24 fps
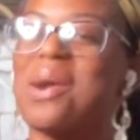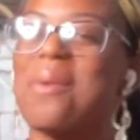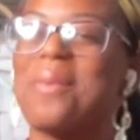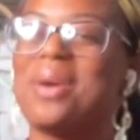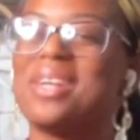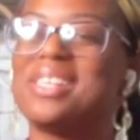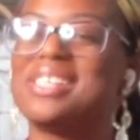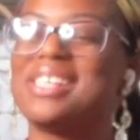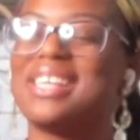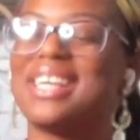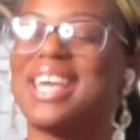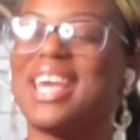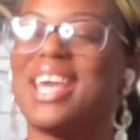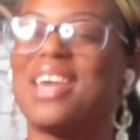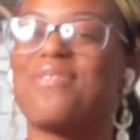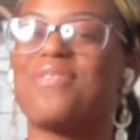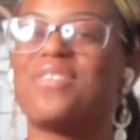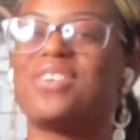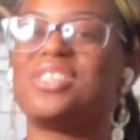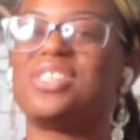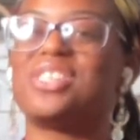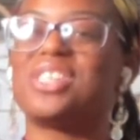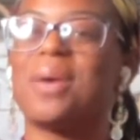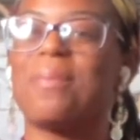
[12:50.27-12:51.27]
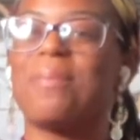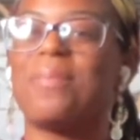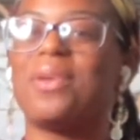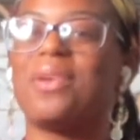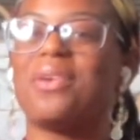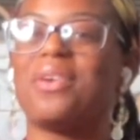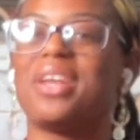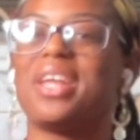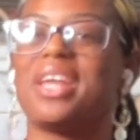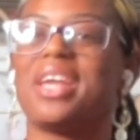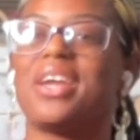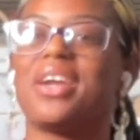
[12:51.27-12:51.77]
much again for jumping
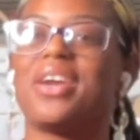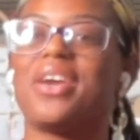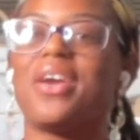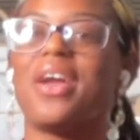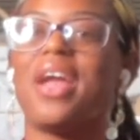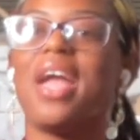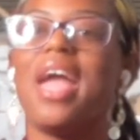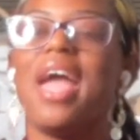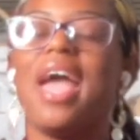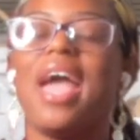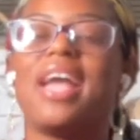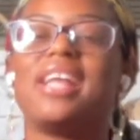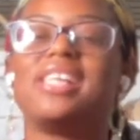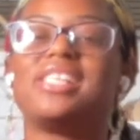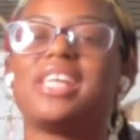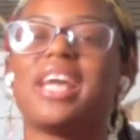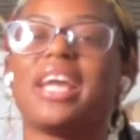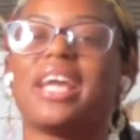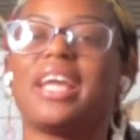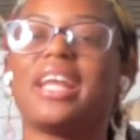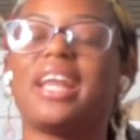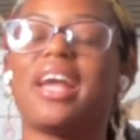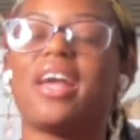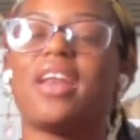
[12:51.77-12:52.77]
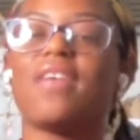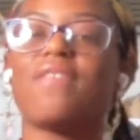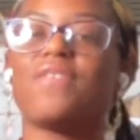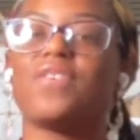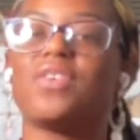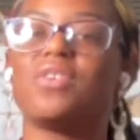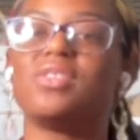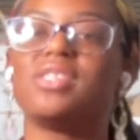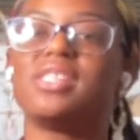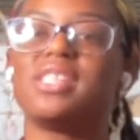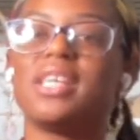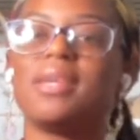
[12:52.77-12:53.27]
on here and checking out a
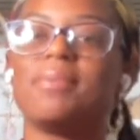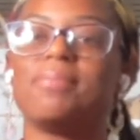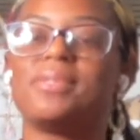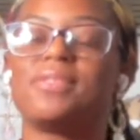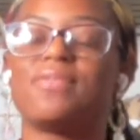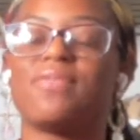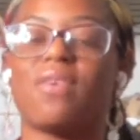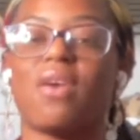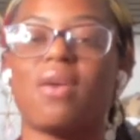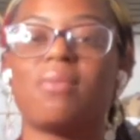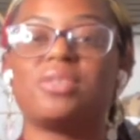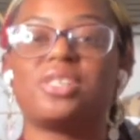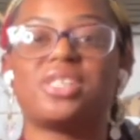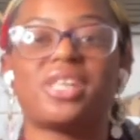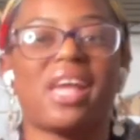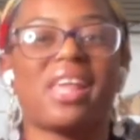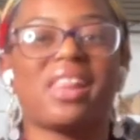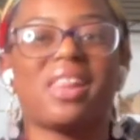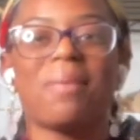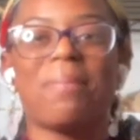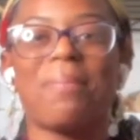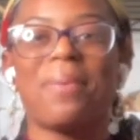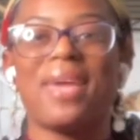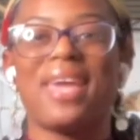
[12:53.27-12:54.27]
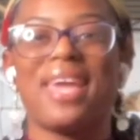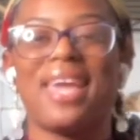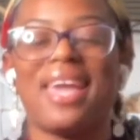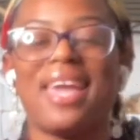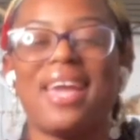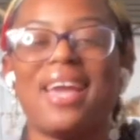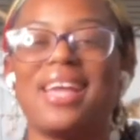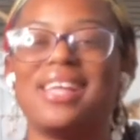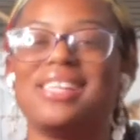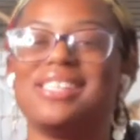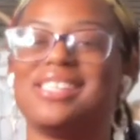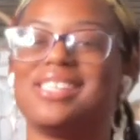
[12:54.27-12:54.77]
few tips from Shayla
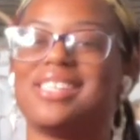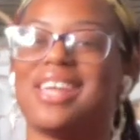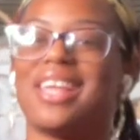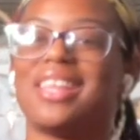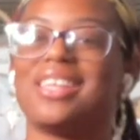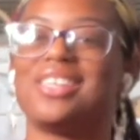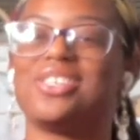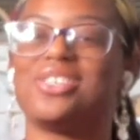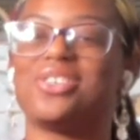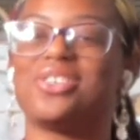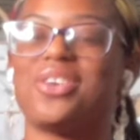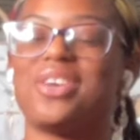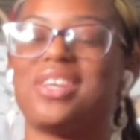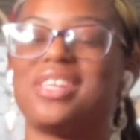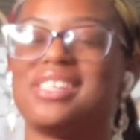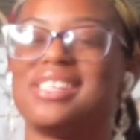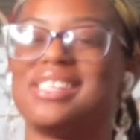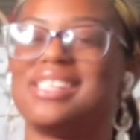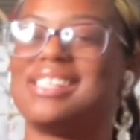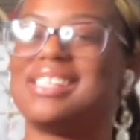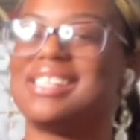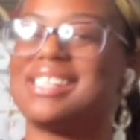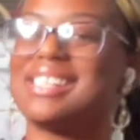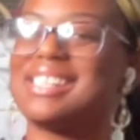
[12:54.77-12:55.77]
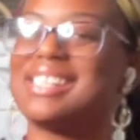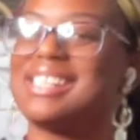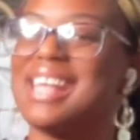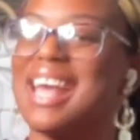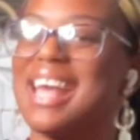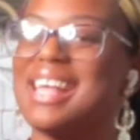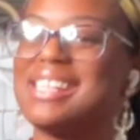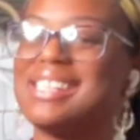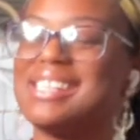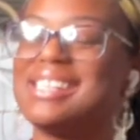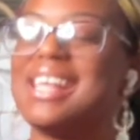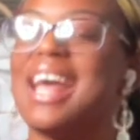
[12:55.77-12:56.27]
P and Shayla's Journey to
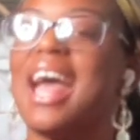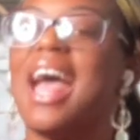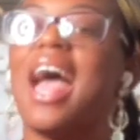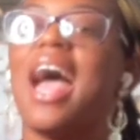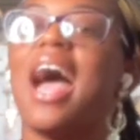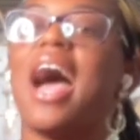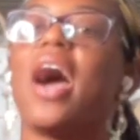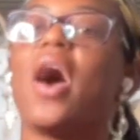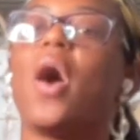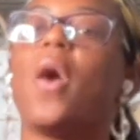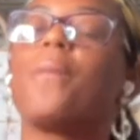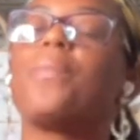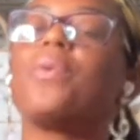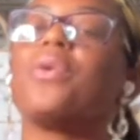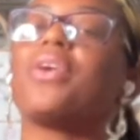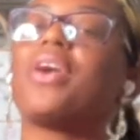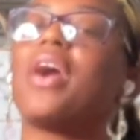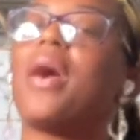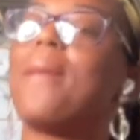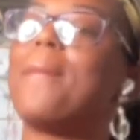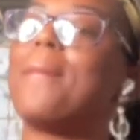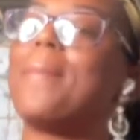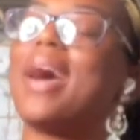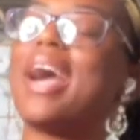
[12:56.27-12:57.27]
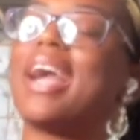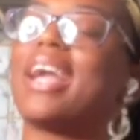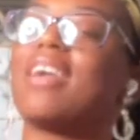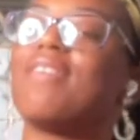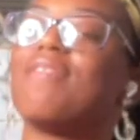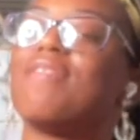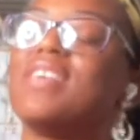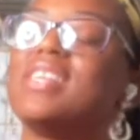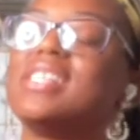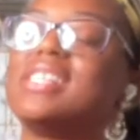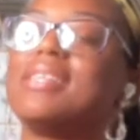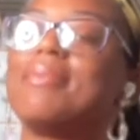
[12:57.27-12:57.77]
Success. I hope you come back and
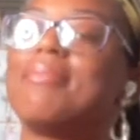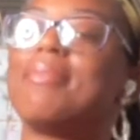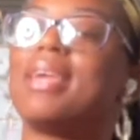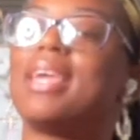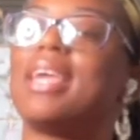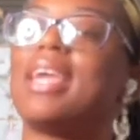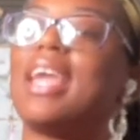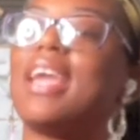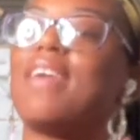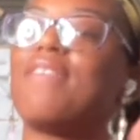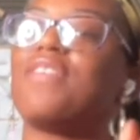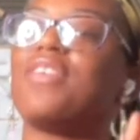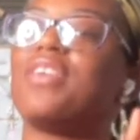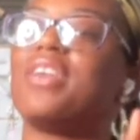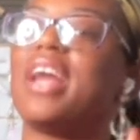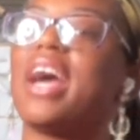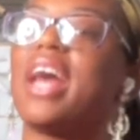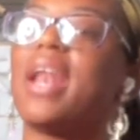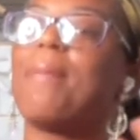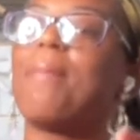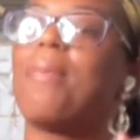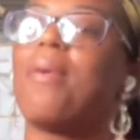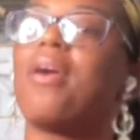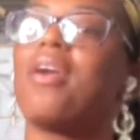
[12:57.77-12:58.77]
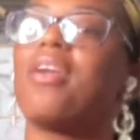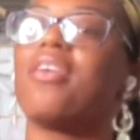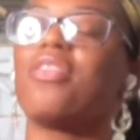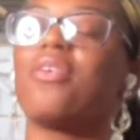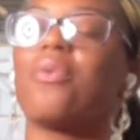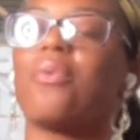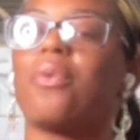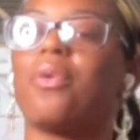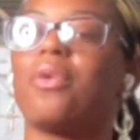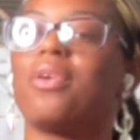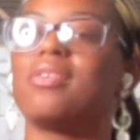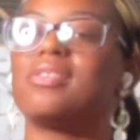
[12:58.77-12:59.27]
visit me. If you're not a part of the
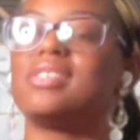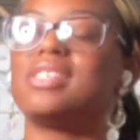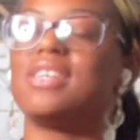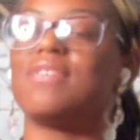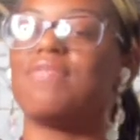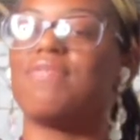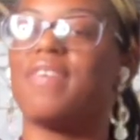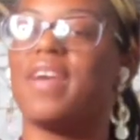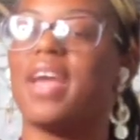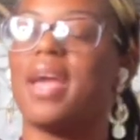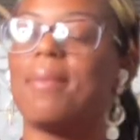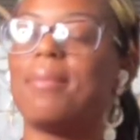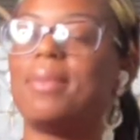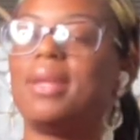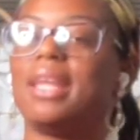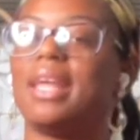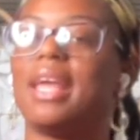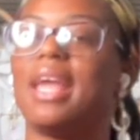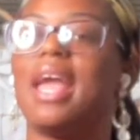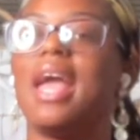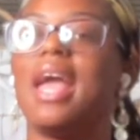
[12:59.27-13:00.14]
Royalty family,